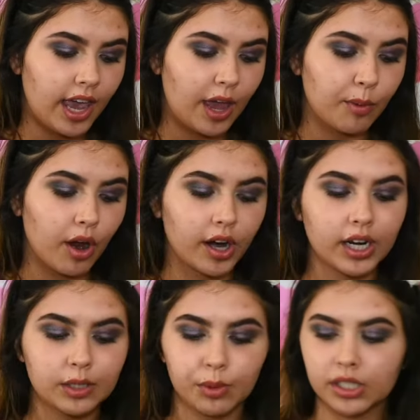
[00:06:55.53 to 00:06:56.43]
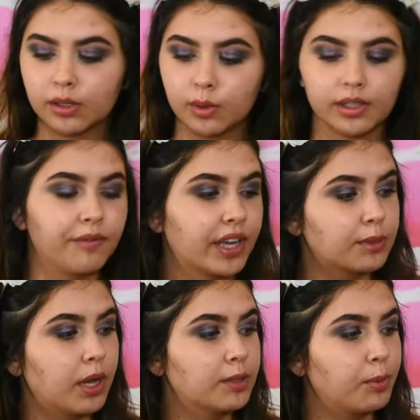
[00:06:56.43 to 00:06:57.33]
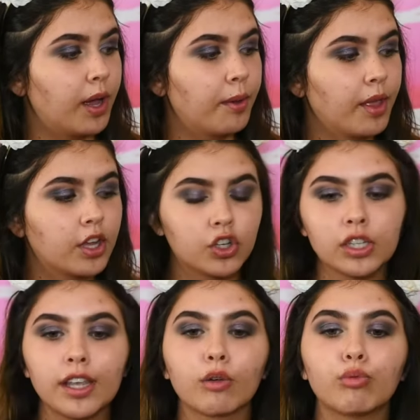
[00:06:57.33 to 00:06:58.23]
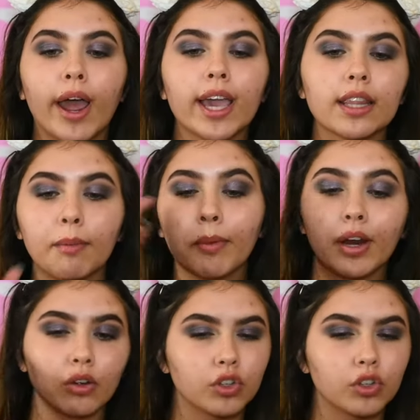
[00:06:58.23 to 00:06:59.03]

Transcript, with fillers: And we are going to spritz this with some Fix Plus, but just like right in the middle,